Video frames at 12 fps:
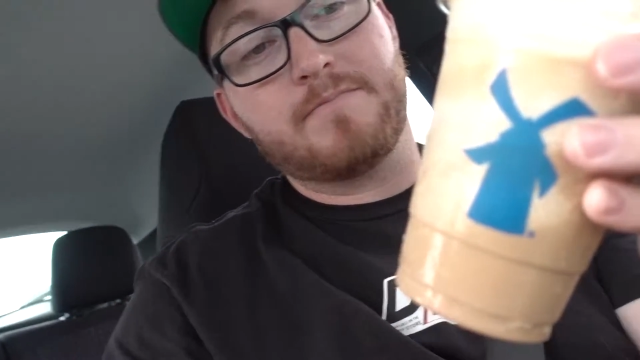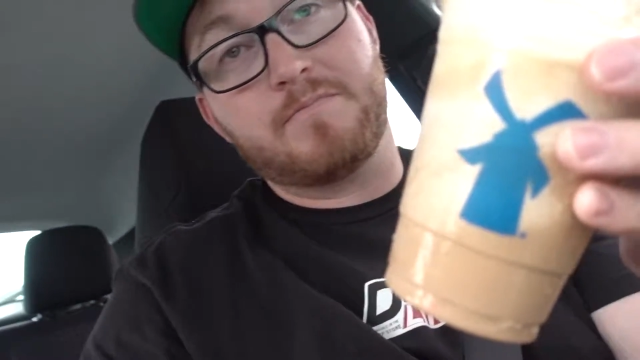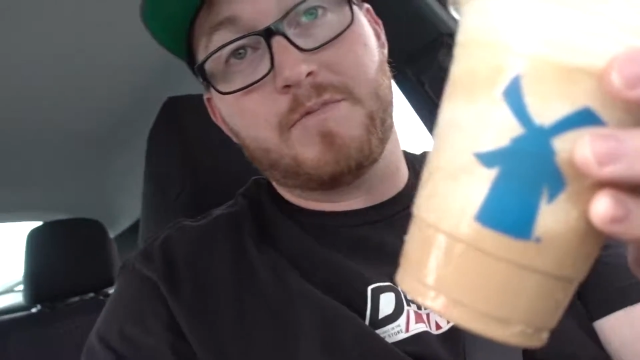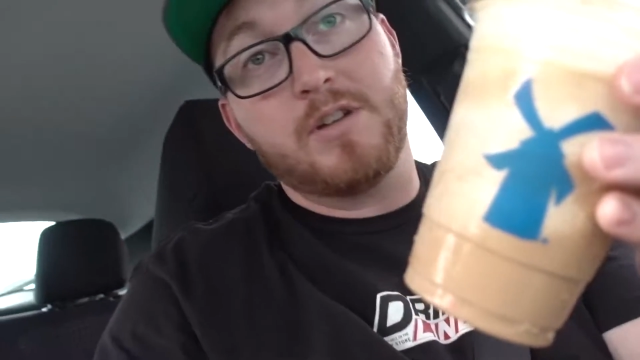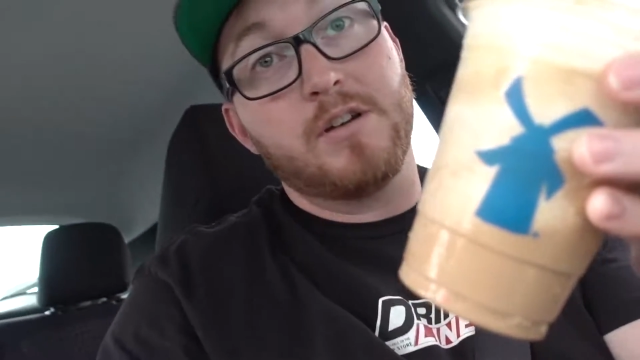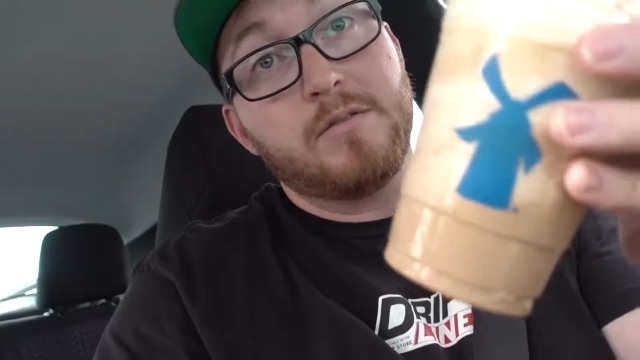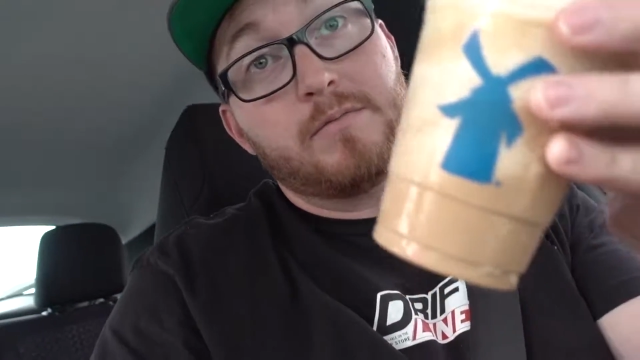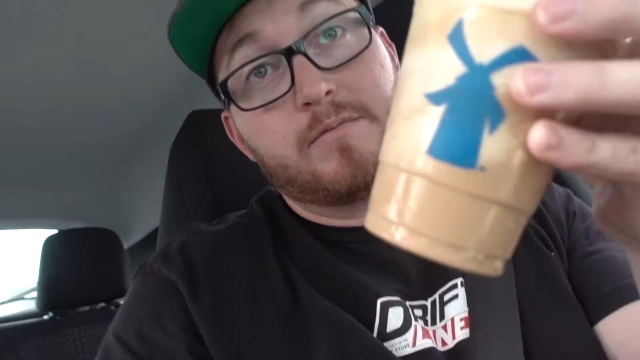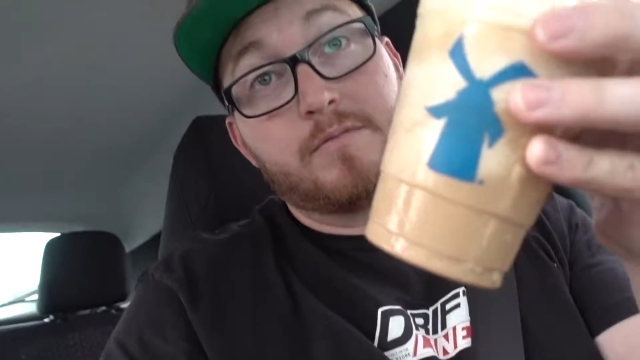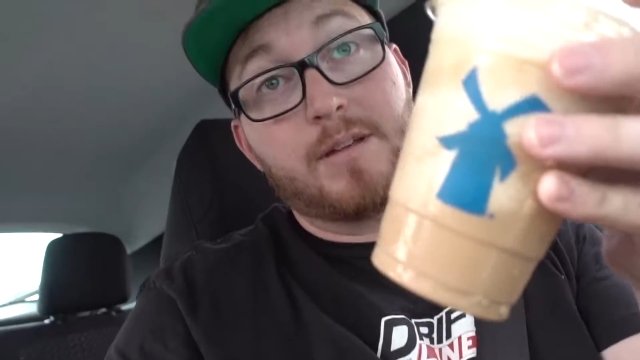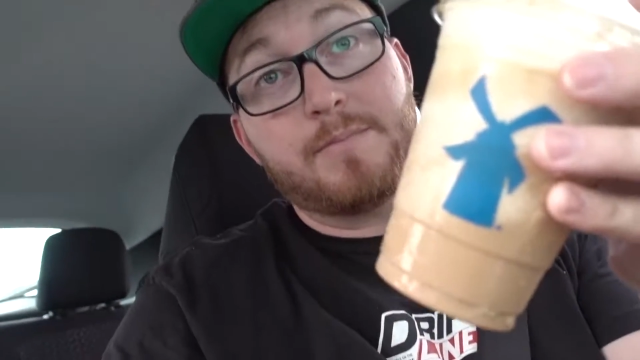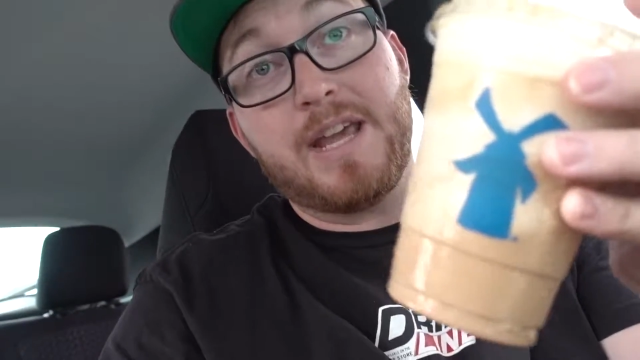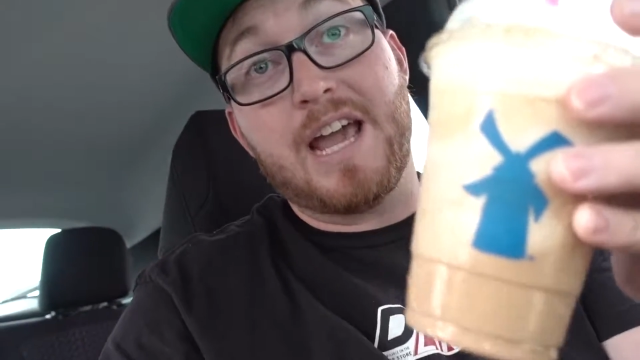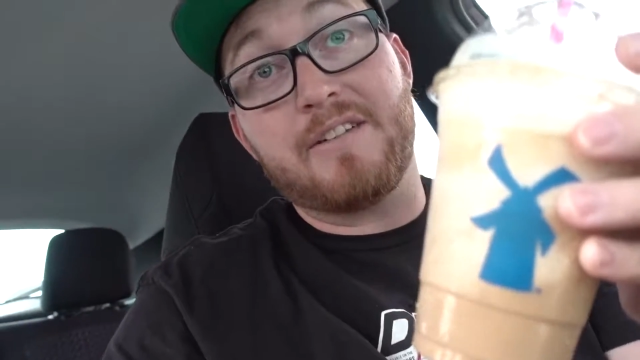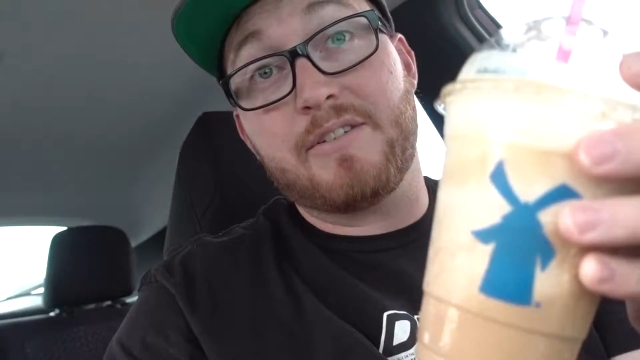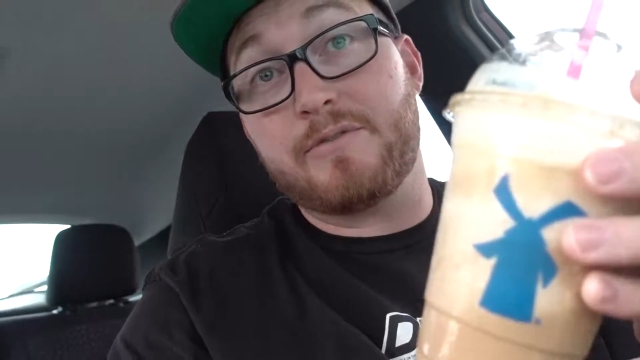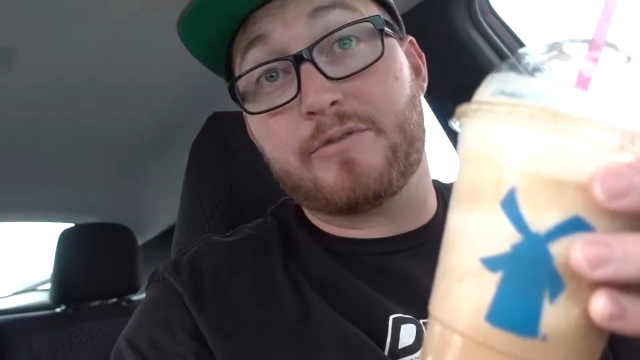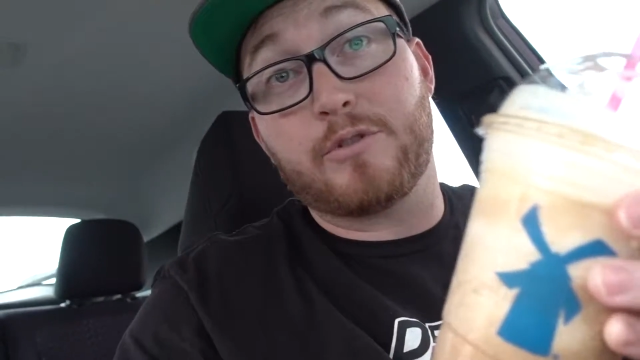let me have
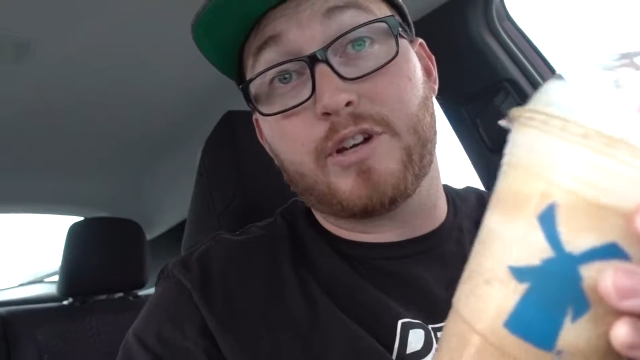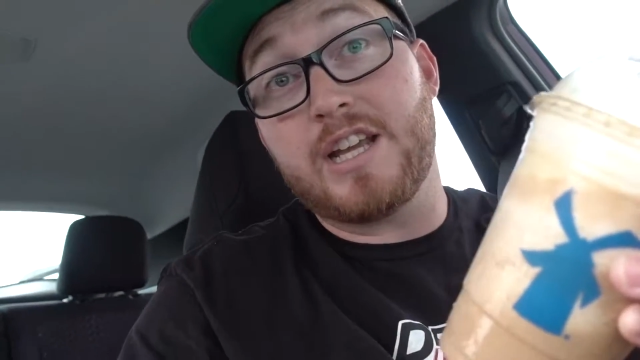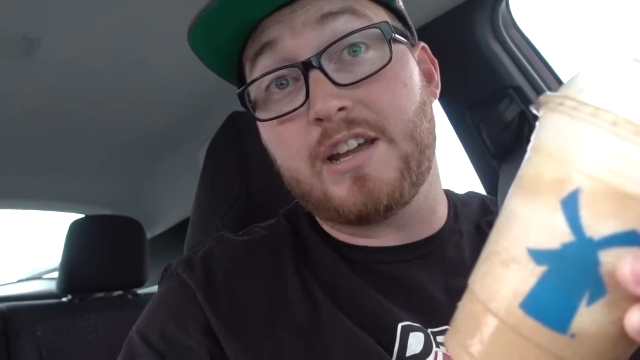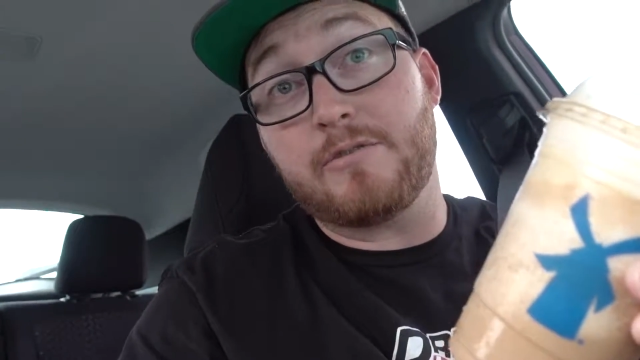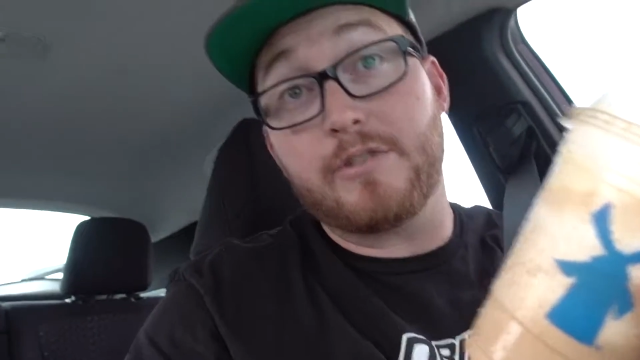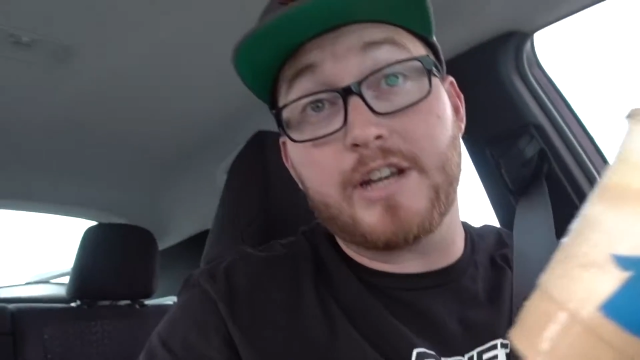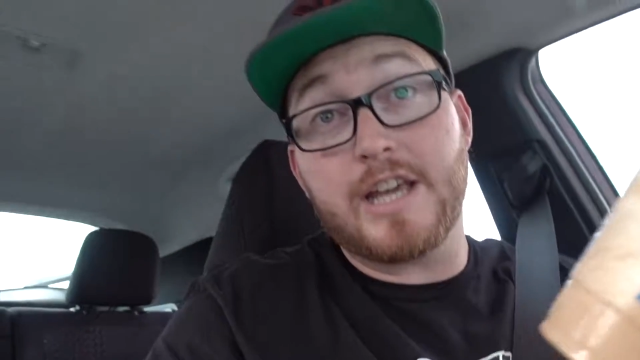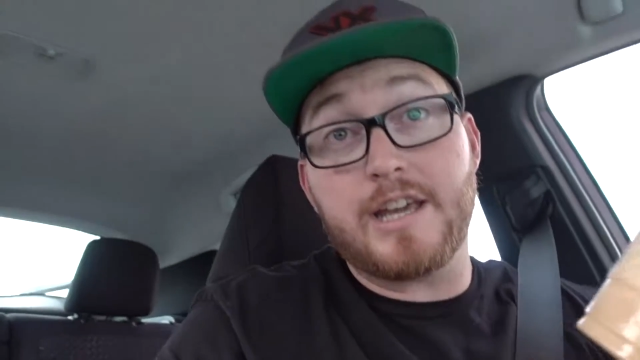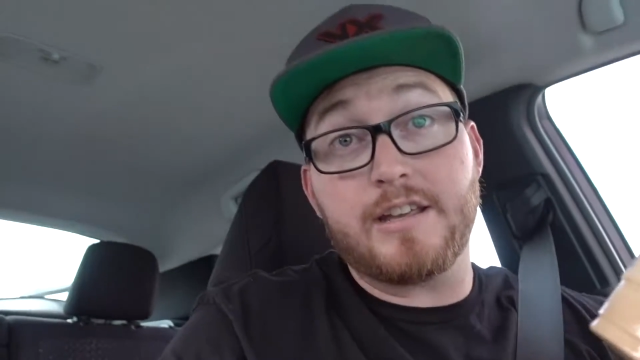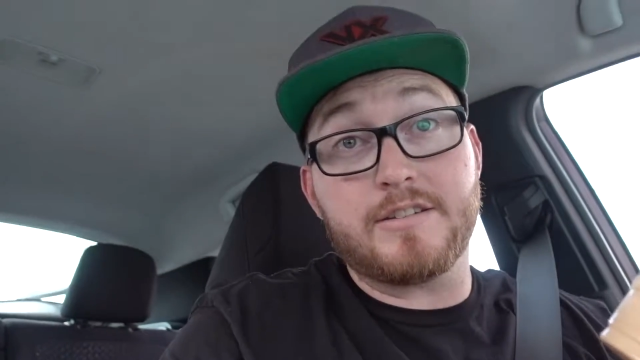it free every day,